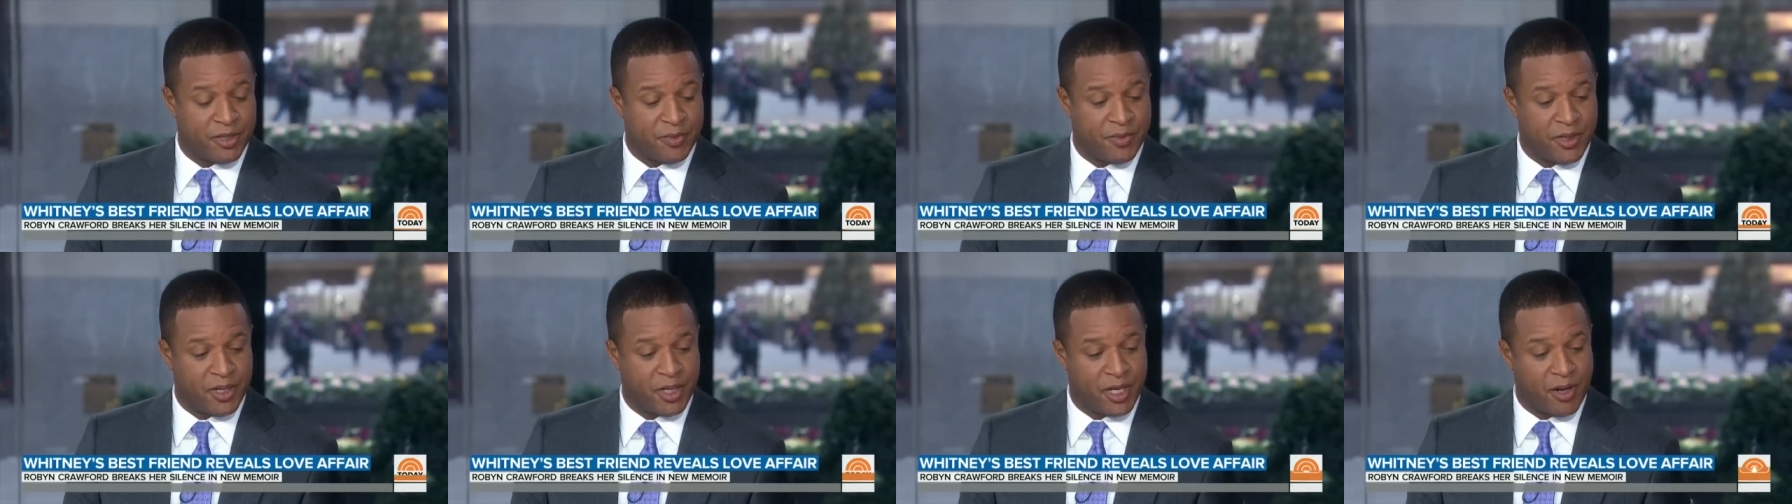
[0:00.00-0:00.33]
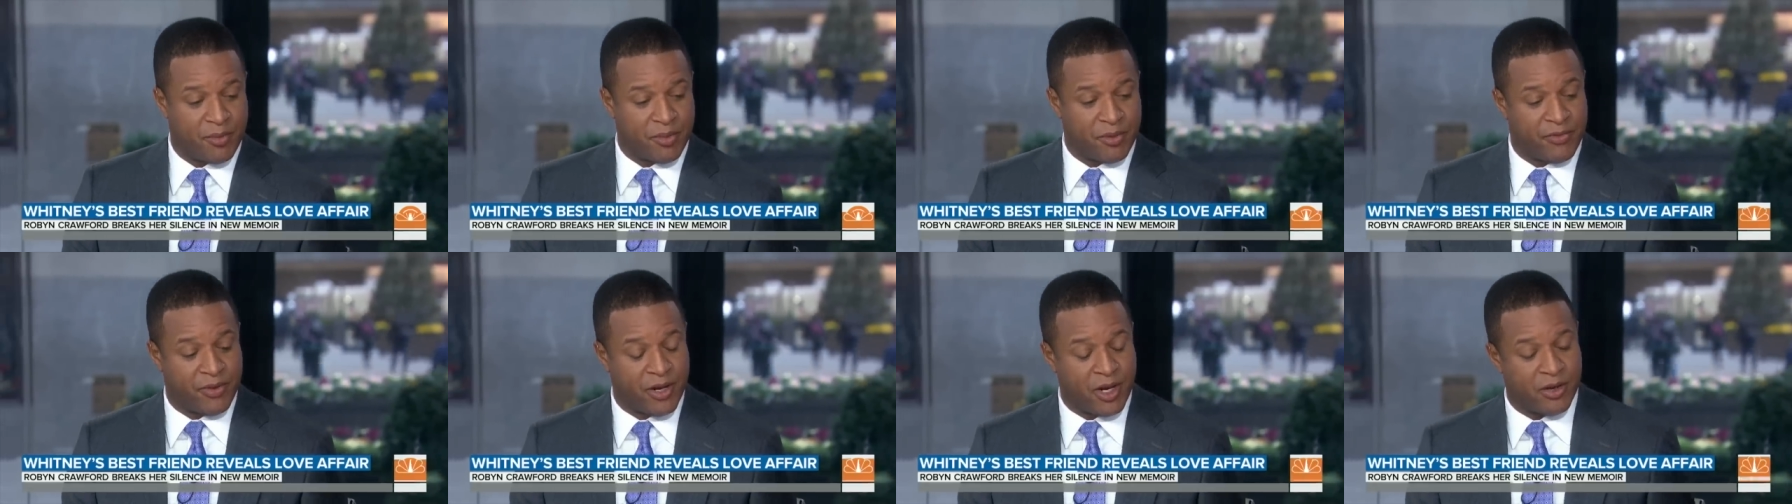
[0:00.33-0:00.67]
It's been a
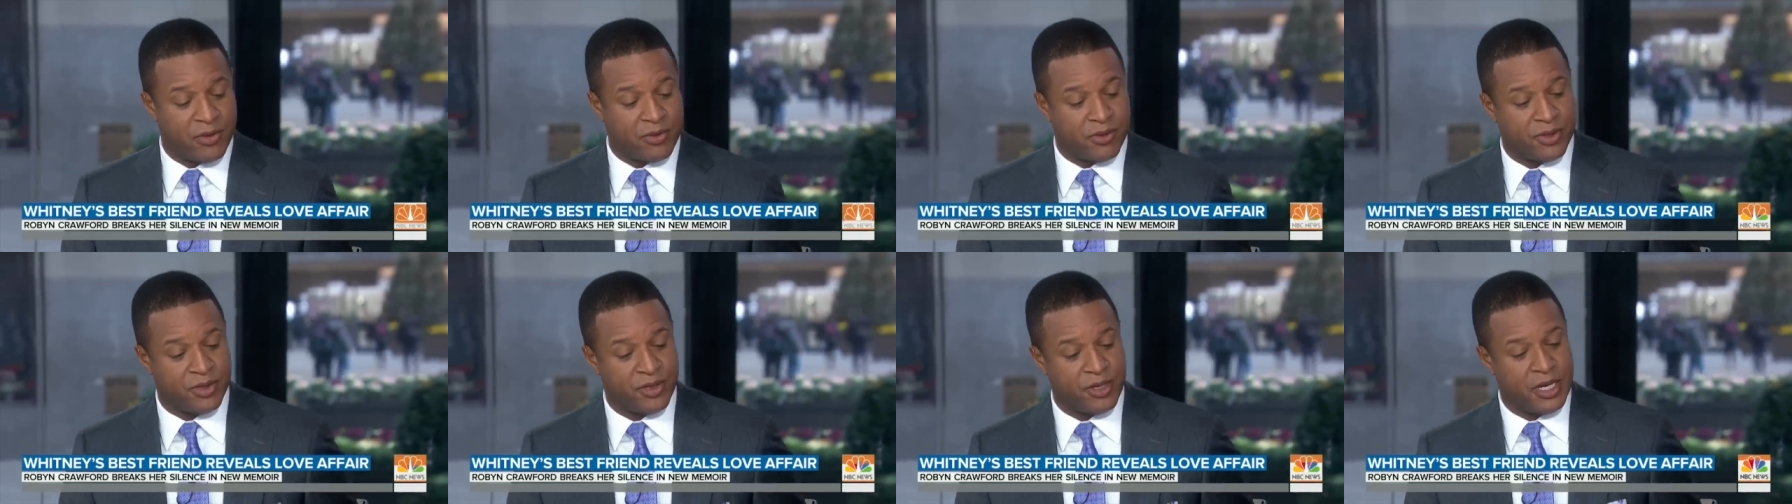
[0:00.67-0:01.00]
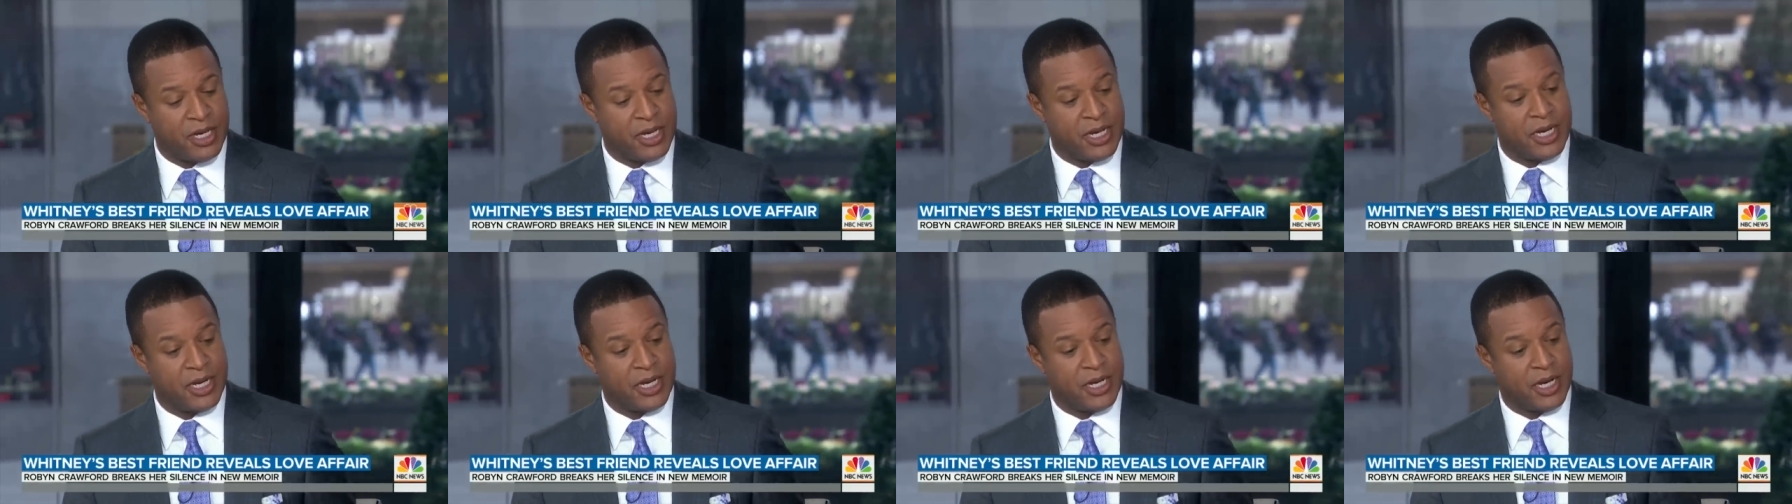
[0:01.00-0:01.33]
couple of hours
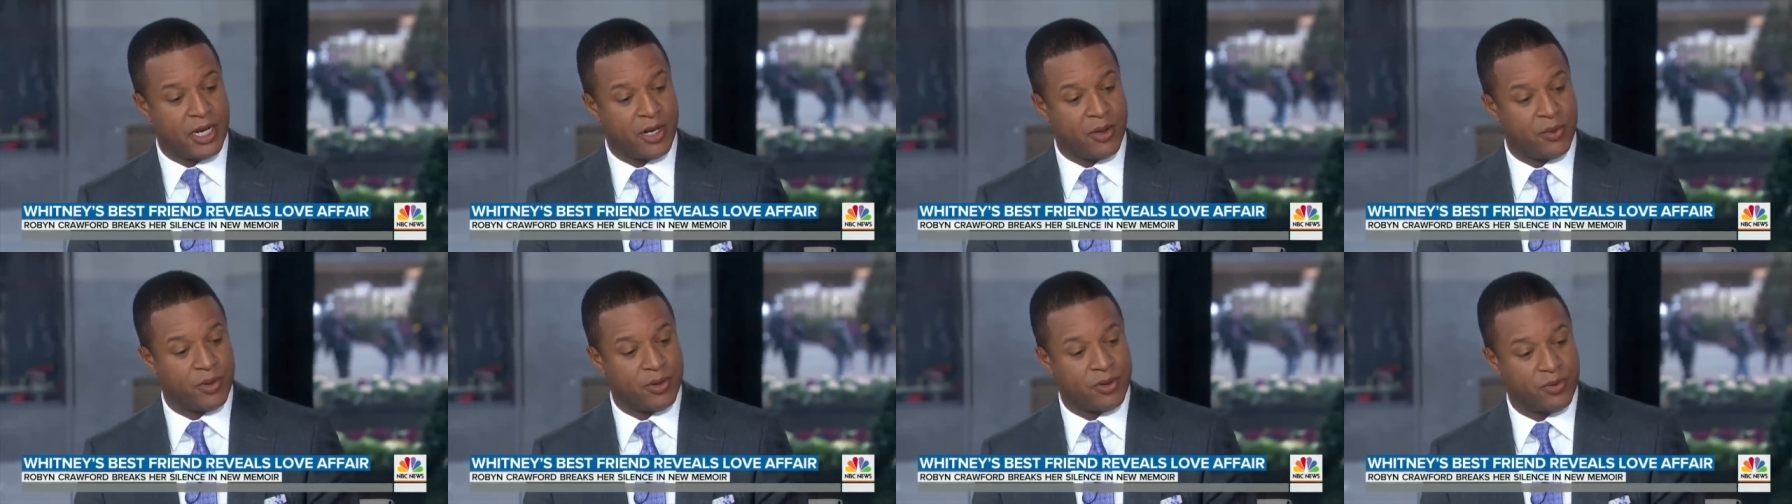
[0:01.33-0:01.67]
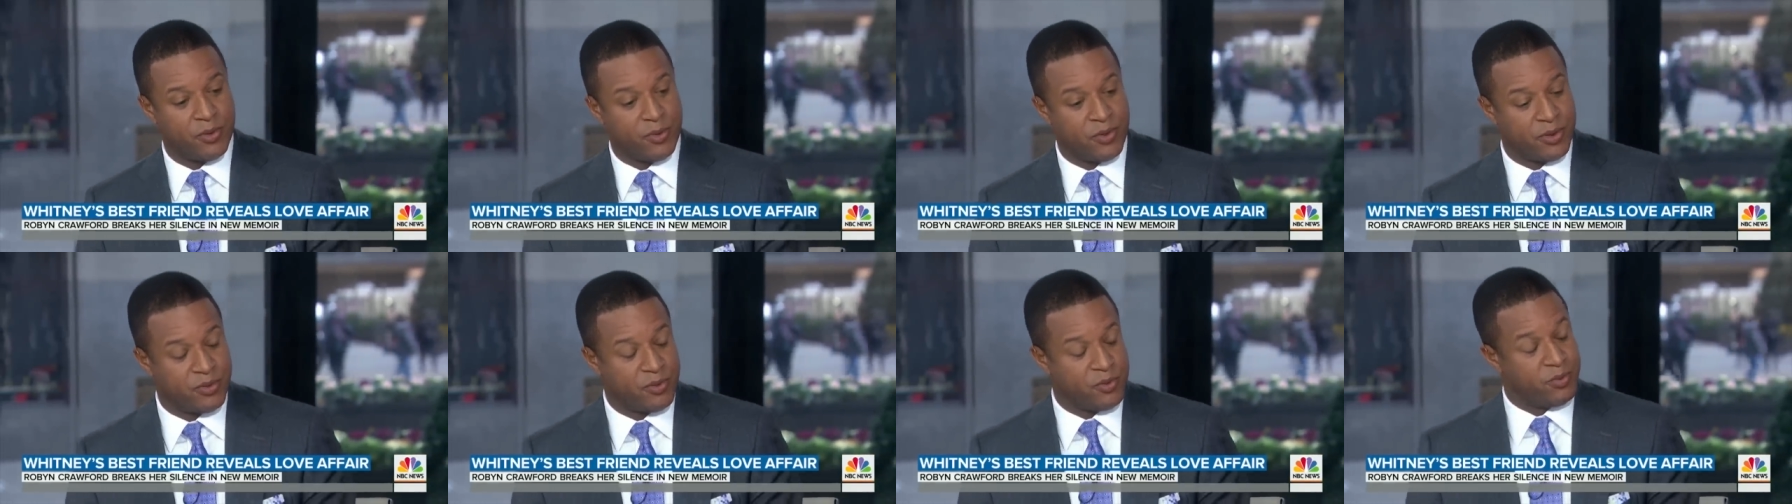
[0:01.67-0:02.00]
uh,
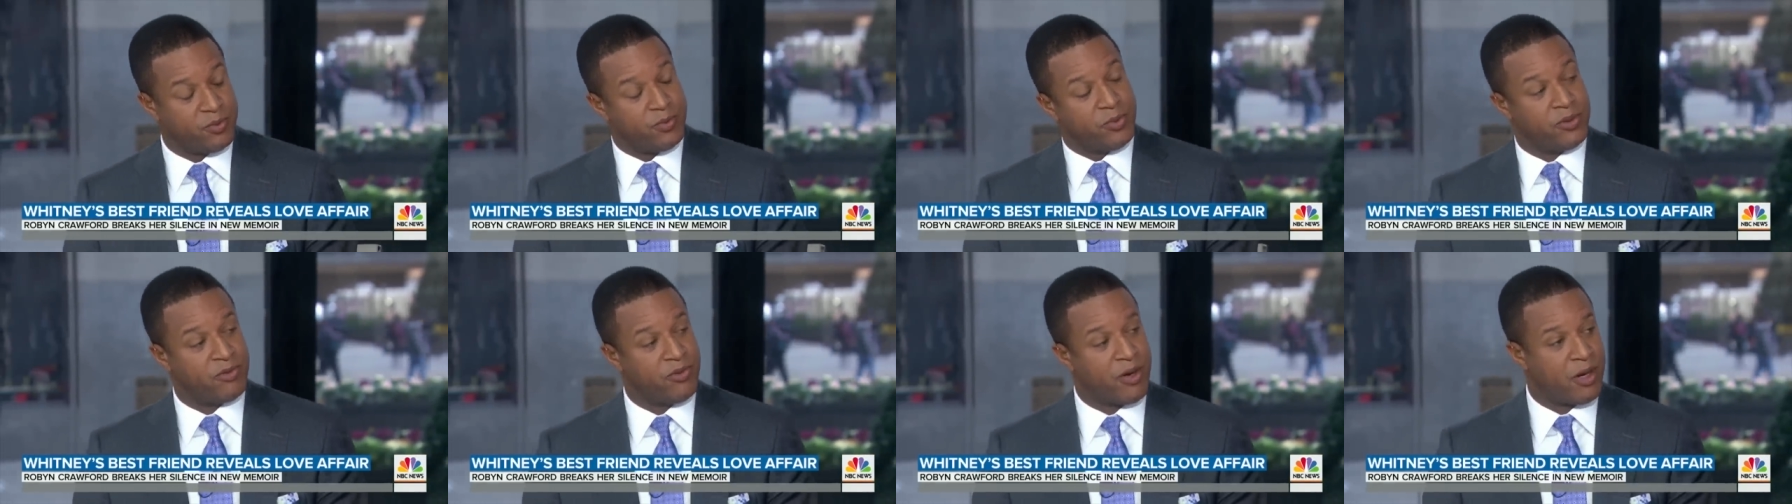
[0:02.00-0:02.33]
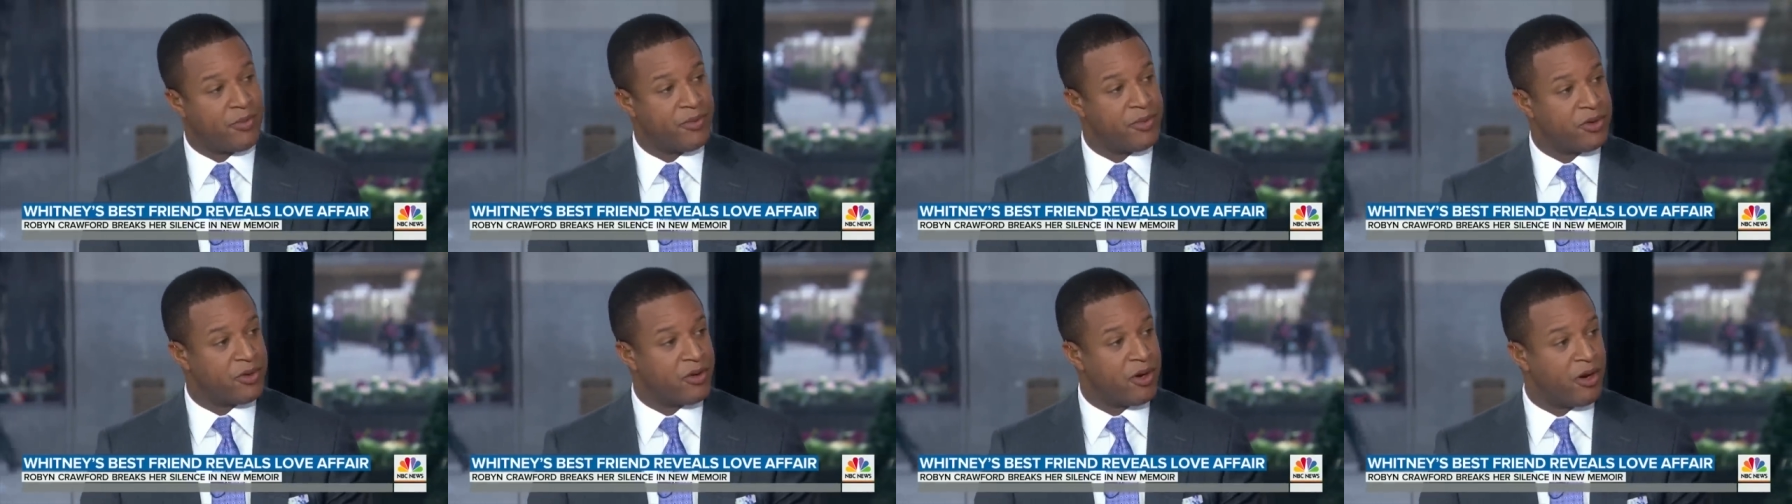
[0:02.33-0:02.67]
with, with, with
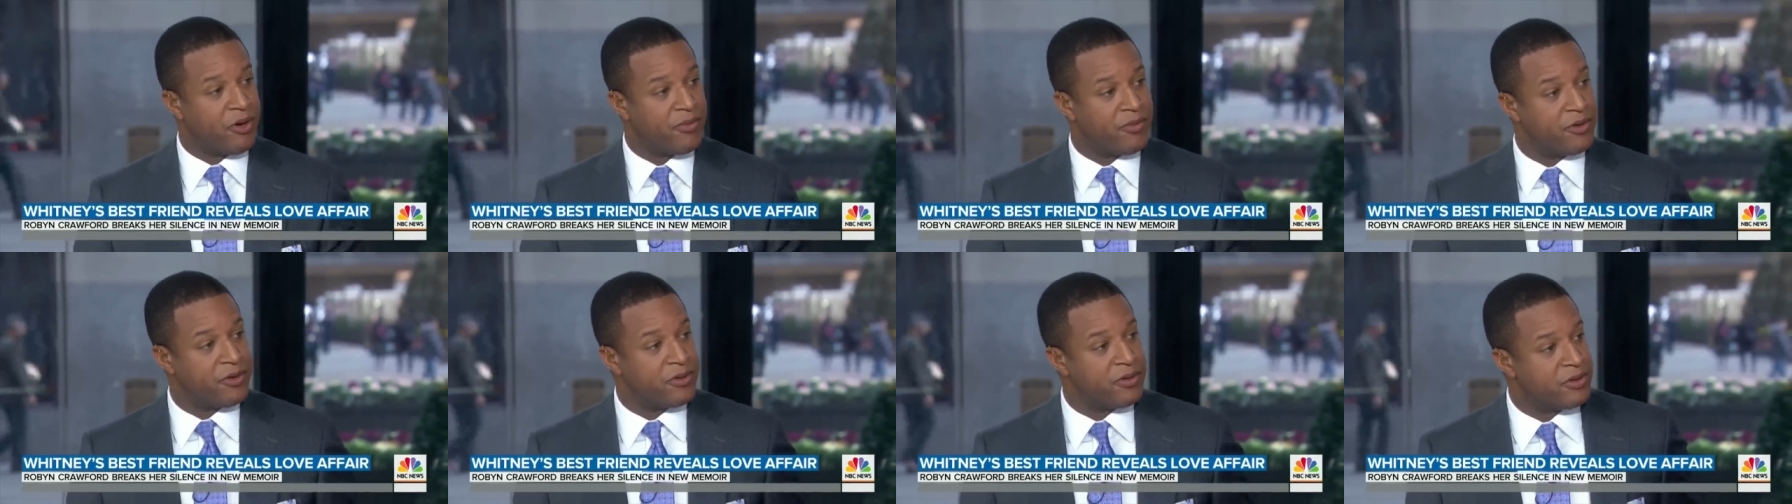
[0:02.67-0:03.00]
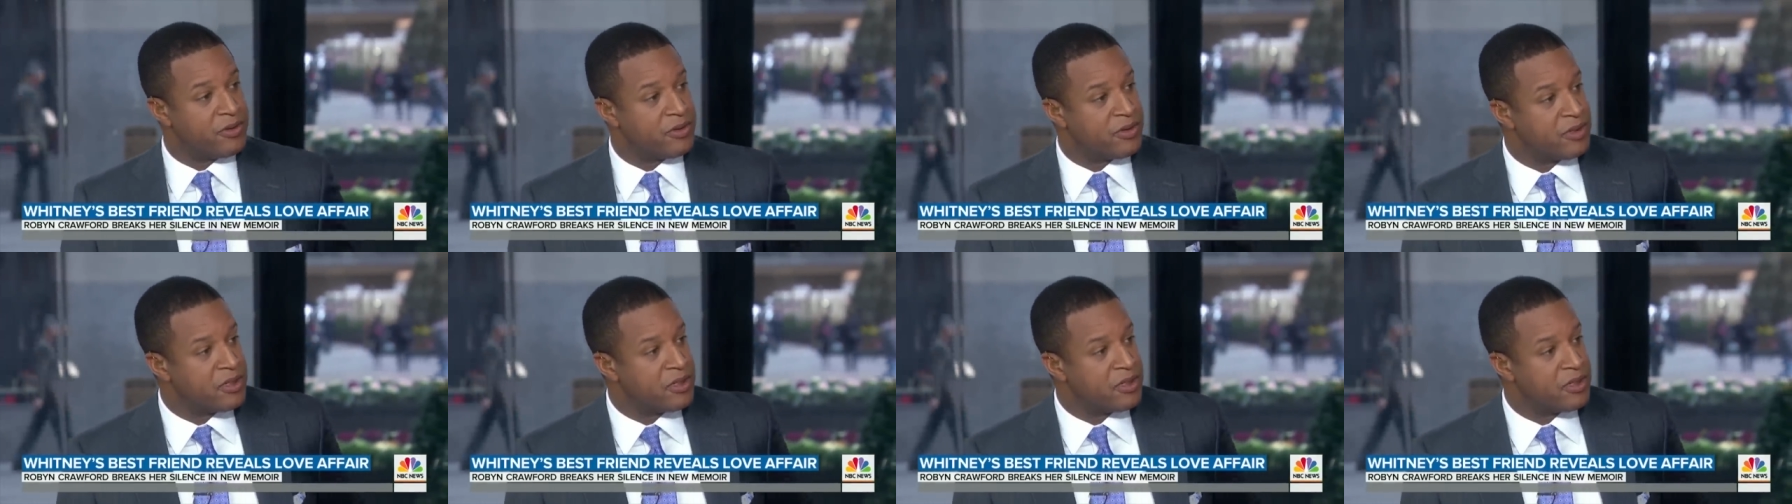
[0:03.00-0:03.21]
Robyn Crawford. Did,